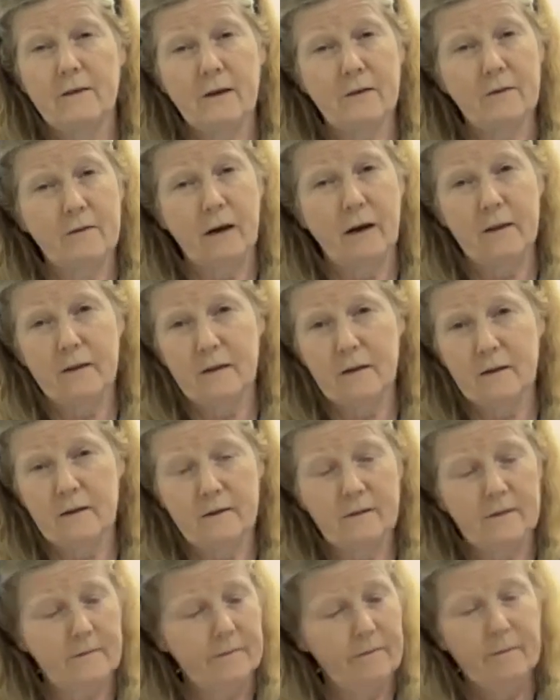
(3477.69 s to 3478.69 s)
I've got
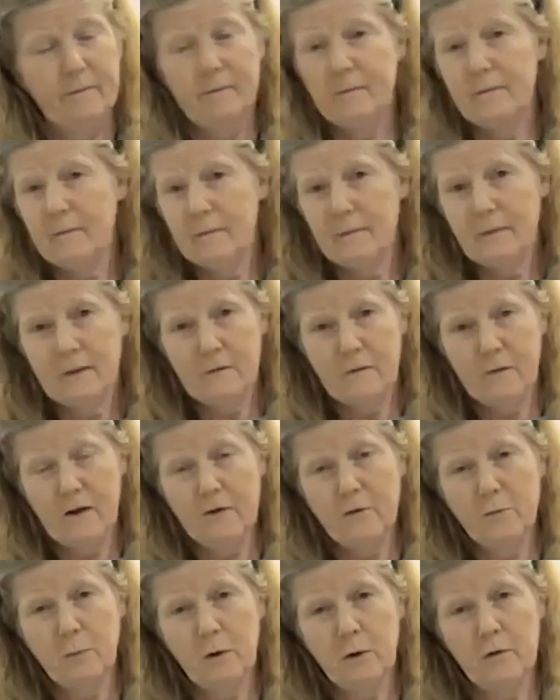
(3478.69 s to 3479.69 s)
the
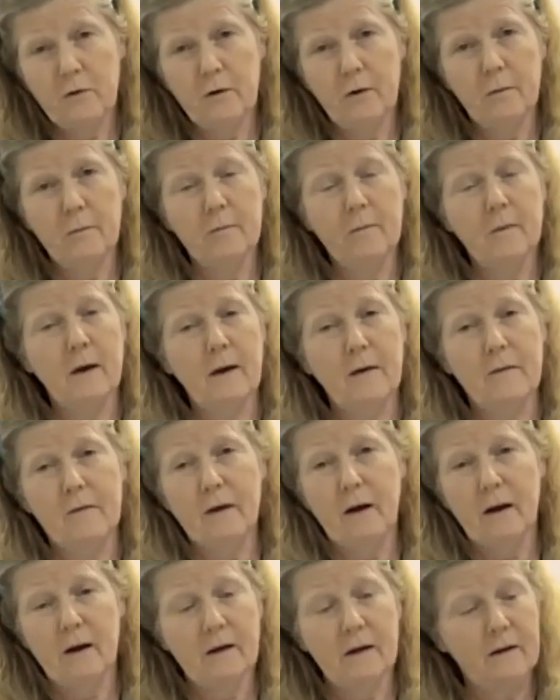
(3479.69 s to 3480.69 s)
Facebook group, I've
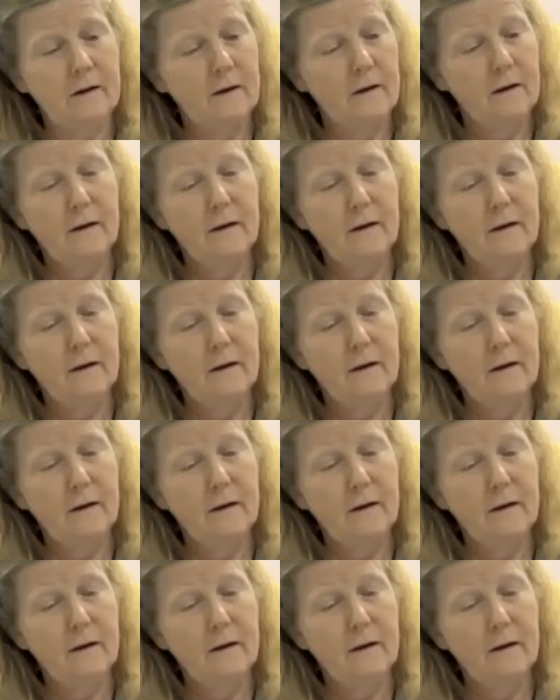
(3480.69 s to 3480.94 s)
got